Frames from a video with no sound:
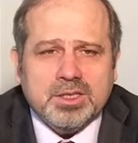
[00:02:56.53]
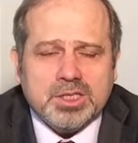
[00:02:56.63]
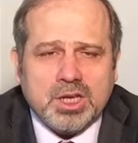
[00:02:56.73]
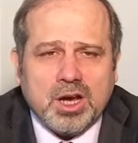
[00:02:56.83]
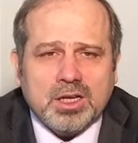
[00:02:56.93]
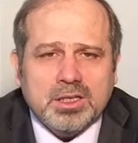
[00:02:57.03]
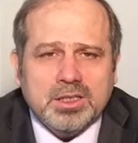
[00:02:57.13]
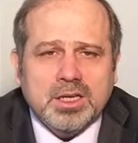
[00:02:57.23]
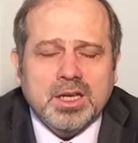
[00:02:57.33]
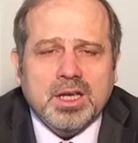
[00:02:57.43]
the socket
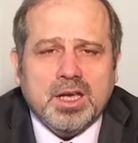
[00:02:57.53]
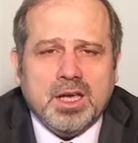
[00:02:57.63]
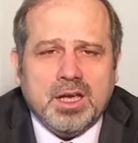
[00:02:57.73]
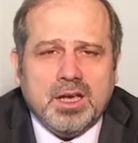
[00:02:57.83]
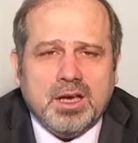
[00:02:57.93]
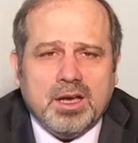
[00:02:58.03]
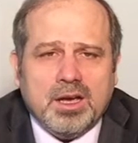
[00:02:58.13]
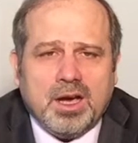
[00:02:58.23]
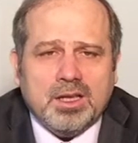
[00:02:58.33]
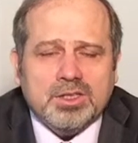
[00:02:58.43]

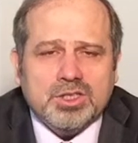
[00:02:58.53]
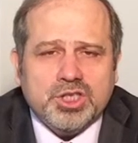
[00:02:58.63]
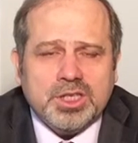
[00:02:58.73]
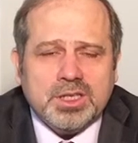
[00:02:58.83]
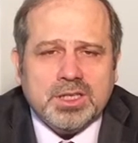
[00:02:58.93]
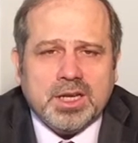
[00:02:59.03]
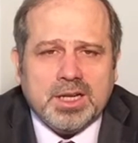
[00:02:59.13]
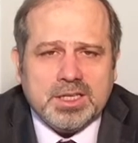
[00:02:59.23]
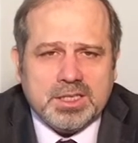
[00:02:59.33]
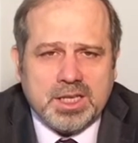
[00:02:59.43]
under general
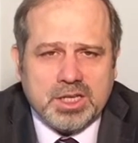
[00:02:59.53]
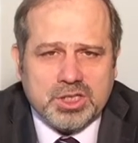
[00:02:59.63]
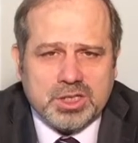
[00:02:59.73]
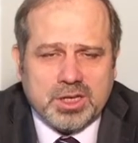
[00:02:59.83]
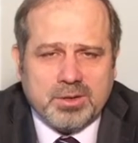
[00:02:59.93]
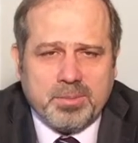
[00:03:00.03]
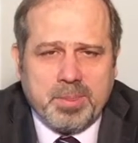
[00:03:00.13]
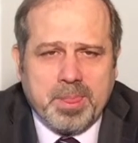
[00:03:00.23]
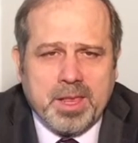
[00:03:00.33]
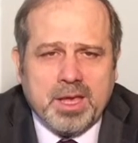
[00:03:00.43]
anesthesia.
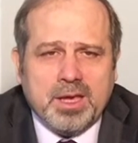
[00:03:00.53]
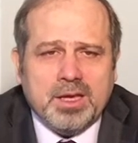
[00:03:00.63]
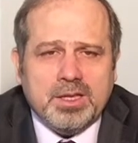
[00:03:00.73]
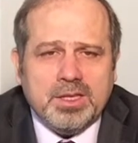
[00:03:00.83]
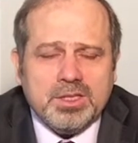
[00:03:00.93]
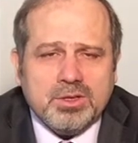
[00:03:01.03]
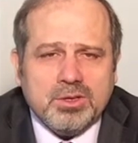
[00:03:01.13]
In this